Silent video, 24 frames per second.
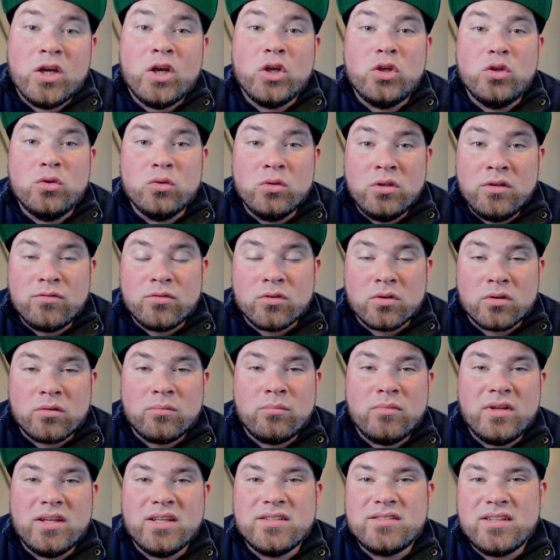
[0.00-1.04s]

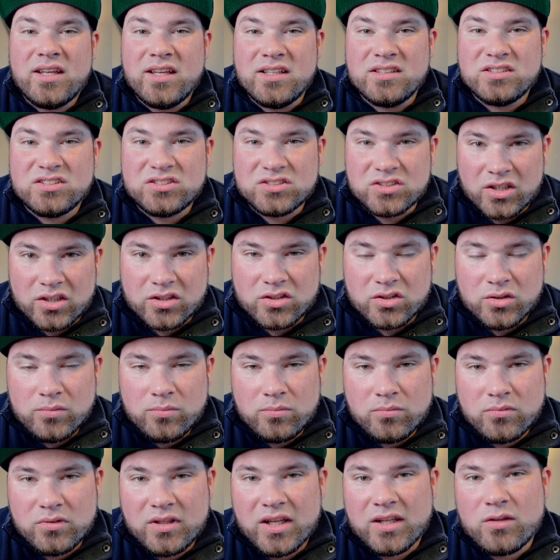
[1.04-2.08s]
Uniform is a startup
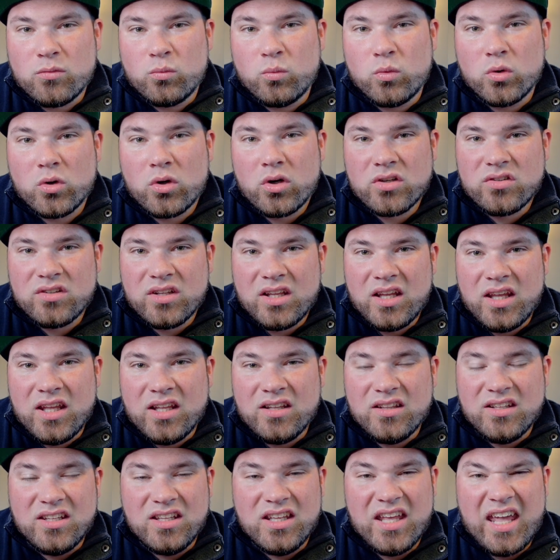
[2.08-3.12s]
that works
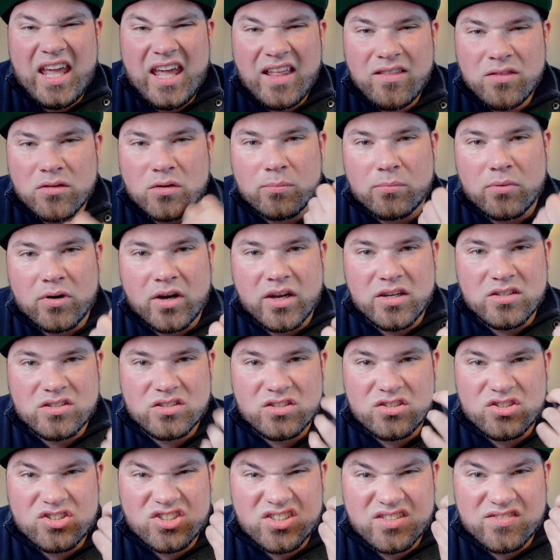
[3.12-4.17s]
in the enterprise
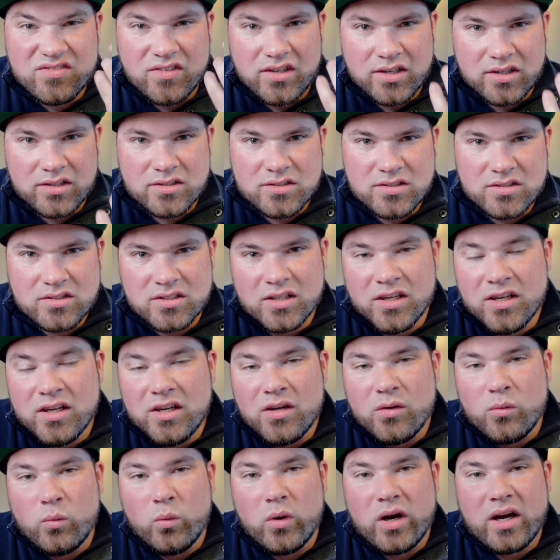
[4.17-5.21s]
spheres,
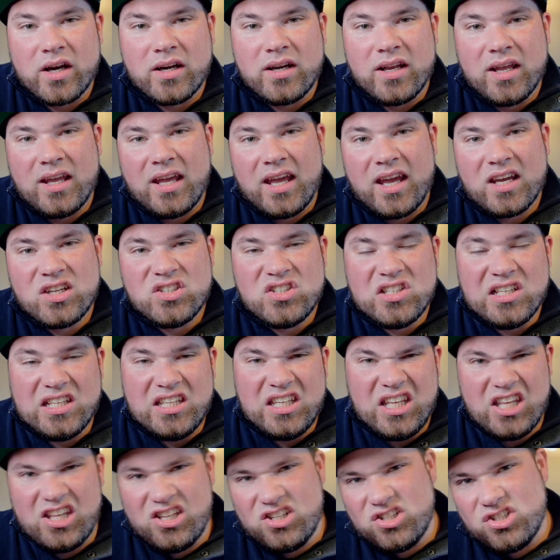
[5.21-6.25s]
where they actually
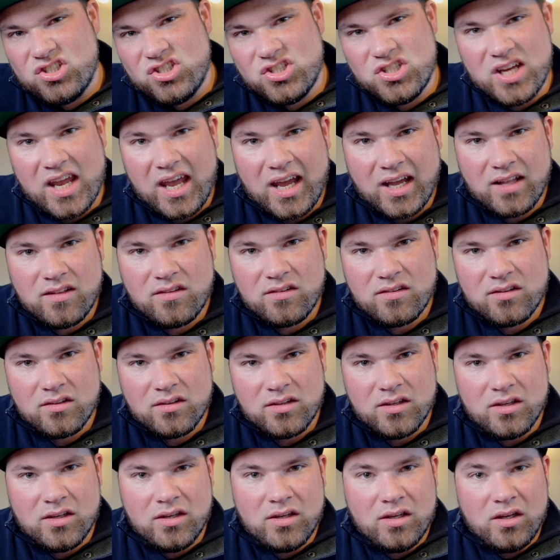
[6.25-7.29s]
inject
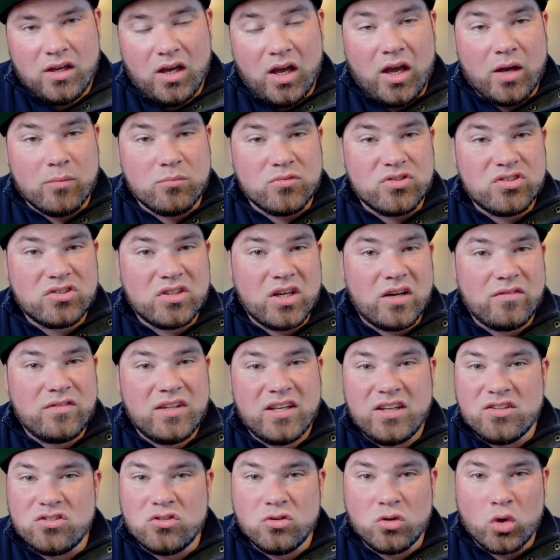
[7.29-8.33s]
stuff
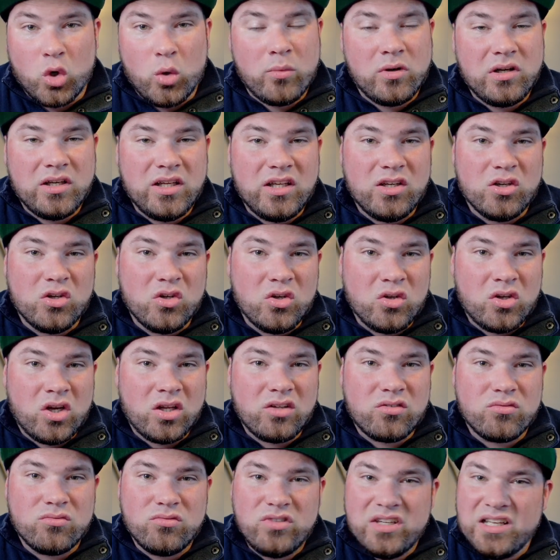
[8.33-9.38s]
that is normally
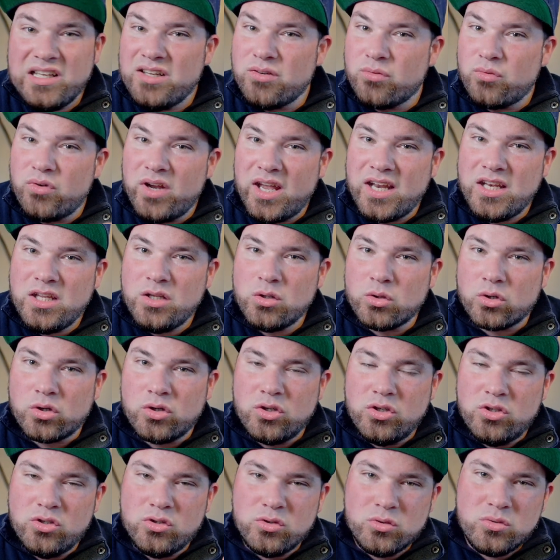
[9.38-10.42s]
not really ready or
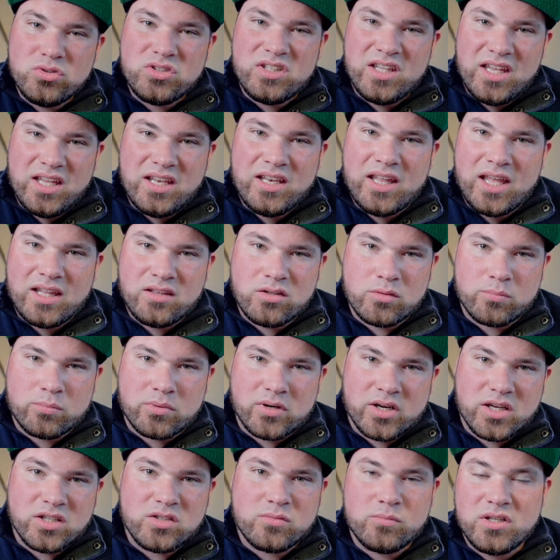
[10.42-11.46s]
used in
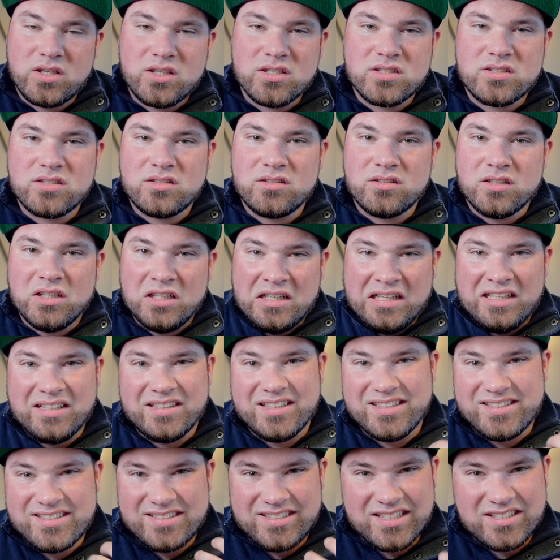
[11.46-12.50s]
enterprise because
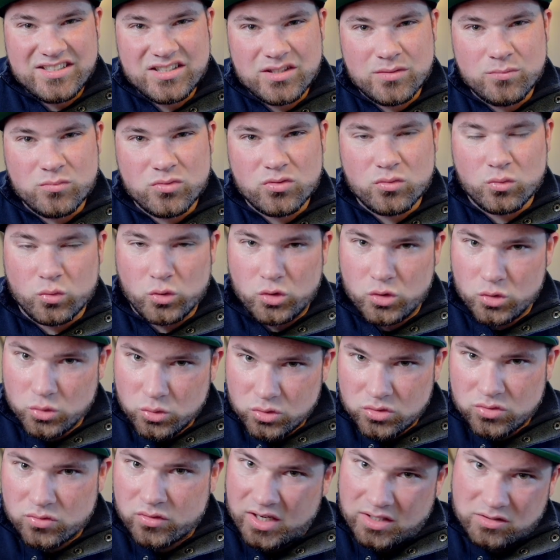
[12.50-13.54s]
the systems
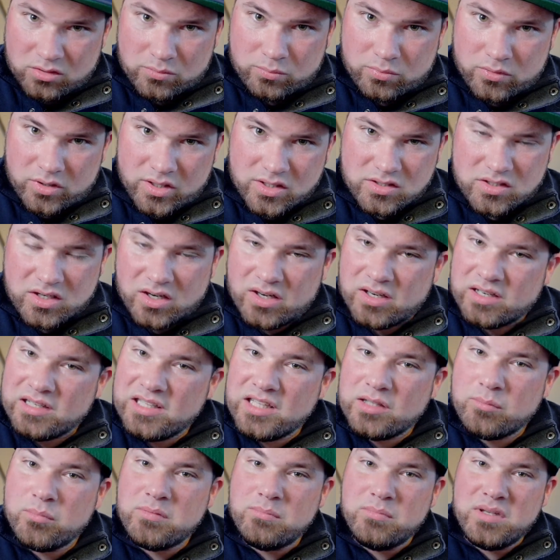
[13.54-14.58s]
used for enterprise are a
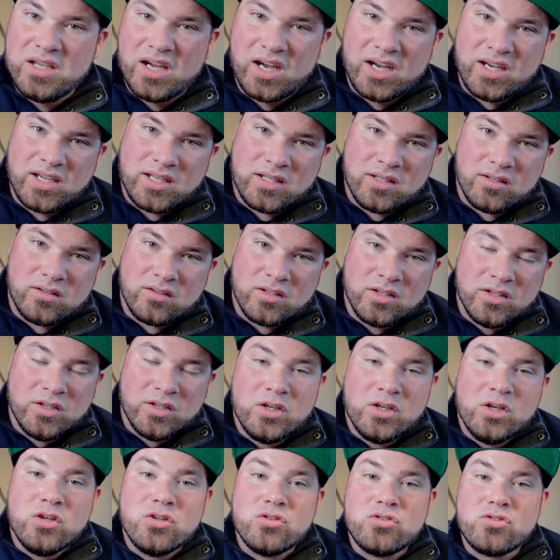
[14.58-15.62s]
little bit behind.
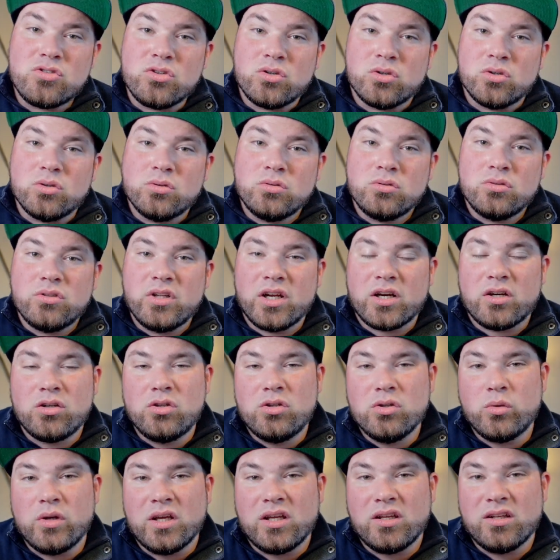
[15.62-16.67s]
So they're
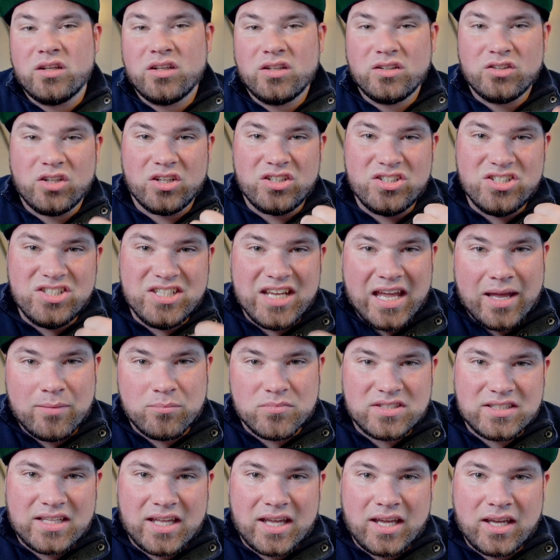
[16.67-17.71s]
doing the
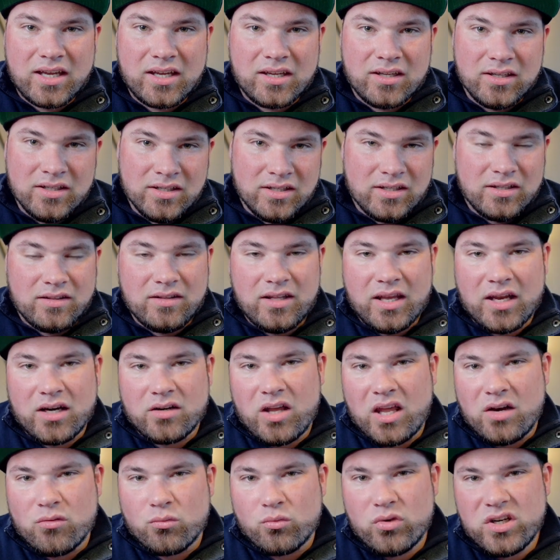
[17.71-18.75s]
Jamstack, they're
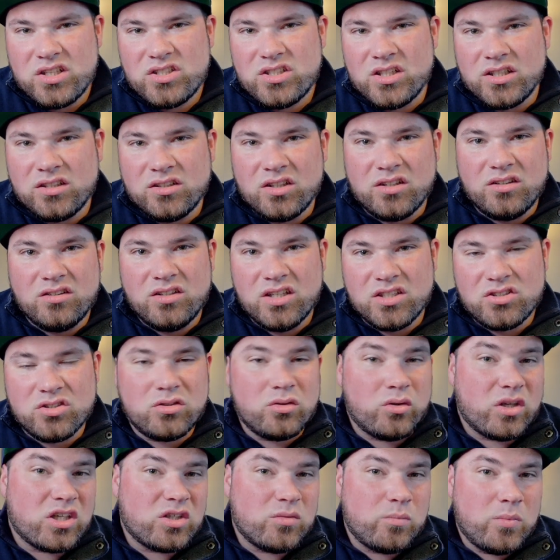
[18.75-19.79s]
enriching the
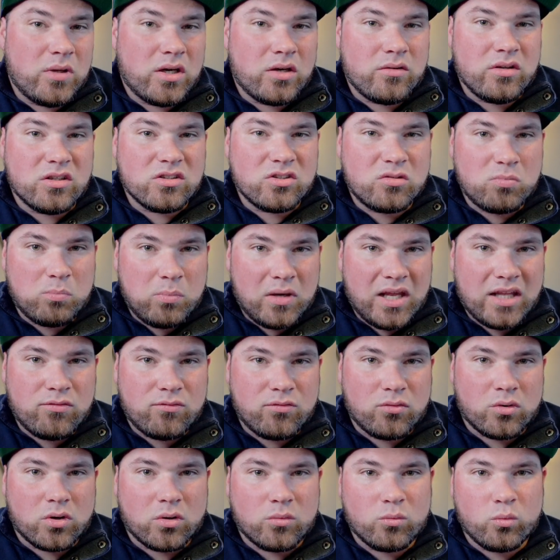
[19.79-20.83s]
digital experience
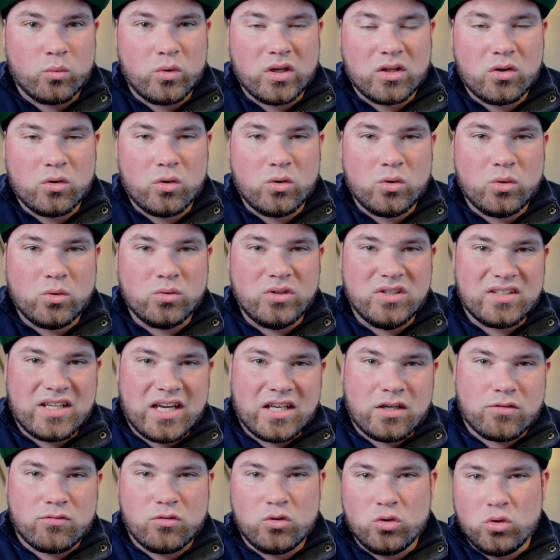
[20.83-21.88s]
platform with all these
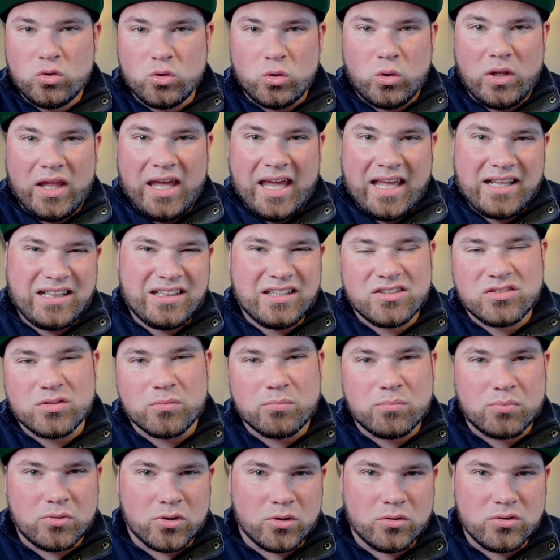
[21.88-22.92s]
kind of cool headless
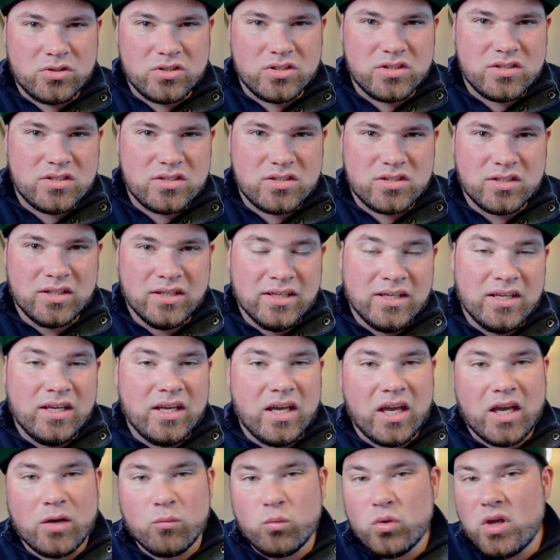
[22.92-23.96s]
approaches.
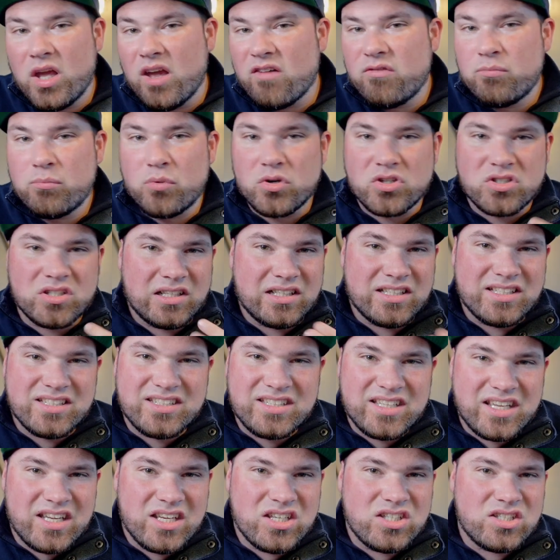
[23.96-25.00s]
And we have
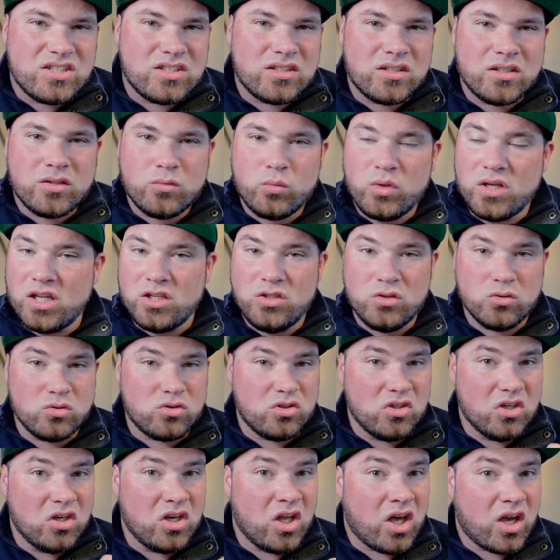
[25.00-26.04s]
personalization, we can use
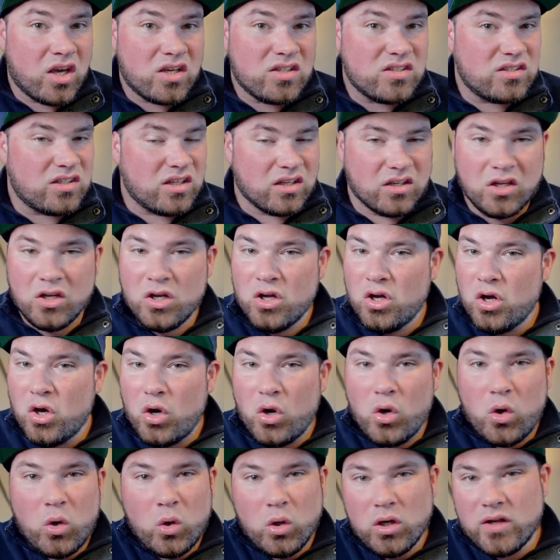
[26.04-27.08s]
next and
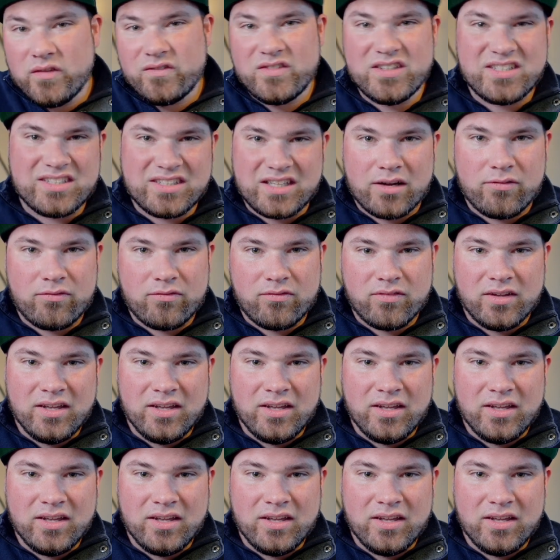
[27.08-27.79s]
all of the stuff.